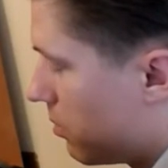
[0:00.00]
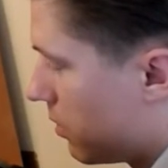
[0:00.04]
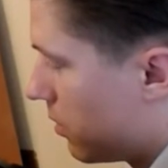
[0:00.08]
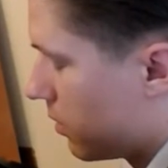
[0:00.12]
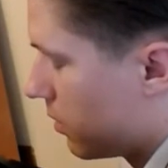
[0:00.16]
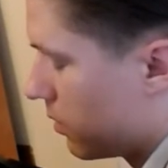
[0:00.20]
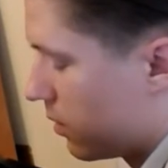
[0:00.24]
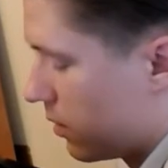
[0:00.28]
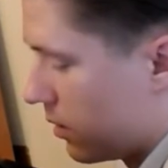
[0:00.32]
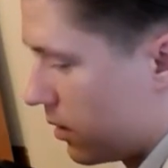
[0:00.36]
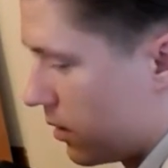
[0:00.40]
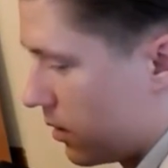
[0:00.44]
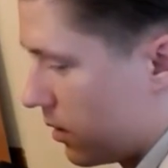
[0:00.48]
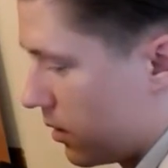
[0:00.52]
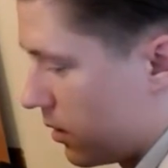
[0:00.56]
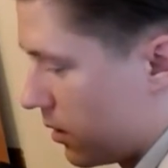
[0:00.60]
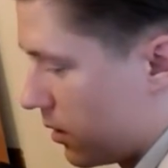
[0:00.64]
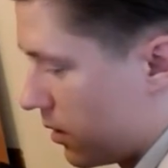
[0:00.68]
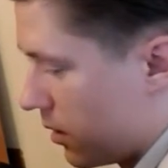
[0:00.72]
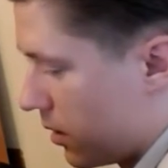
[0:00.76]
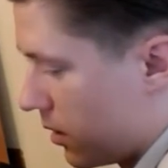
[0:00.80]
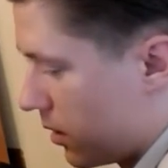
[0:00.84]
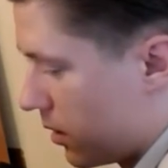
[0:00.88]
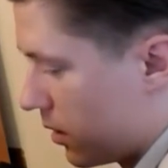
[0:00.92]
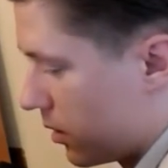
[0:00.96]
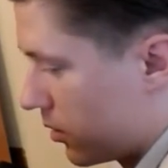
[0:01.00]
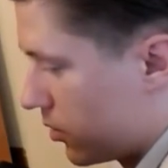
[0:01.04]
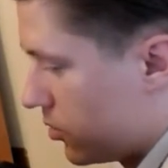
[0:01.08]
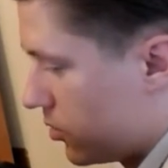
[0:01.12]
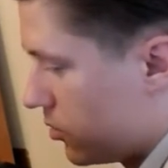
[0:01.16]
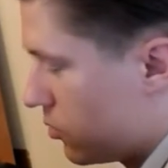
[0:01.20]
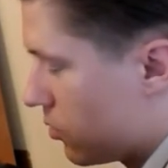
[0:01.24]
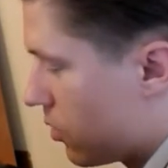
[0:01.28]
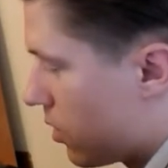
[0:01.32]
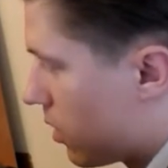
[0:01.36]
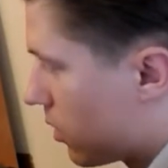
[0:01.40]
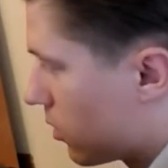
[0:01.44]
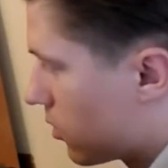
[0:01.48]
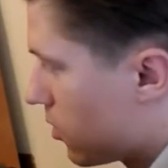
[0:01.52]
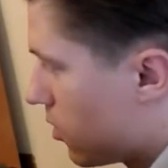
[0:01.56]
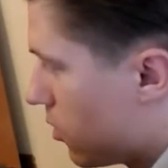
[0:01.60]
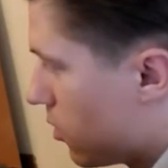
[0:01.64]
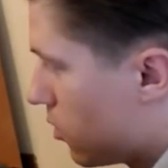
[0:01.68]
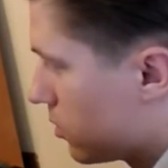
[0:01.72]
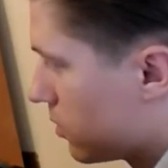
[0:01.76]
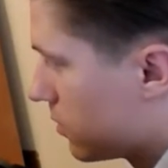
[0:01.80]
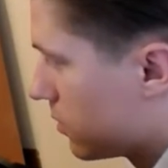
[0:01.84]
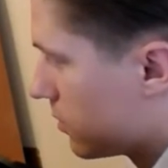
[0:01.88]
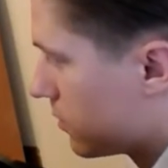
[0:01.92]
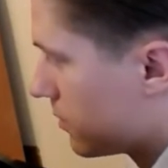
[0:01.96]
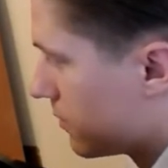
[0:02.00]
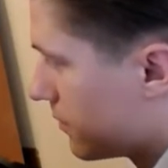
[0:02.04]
a, a Q R code.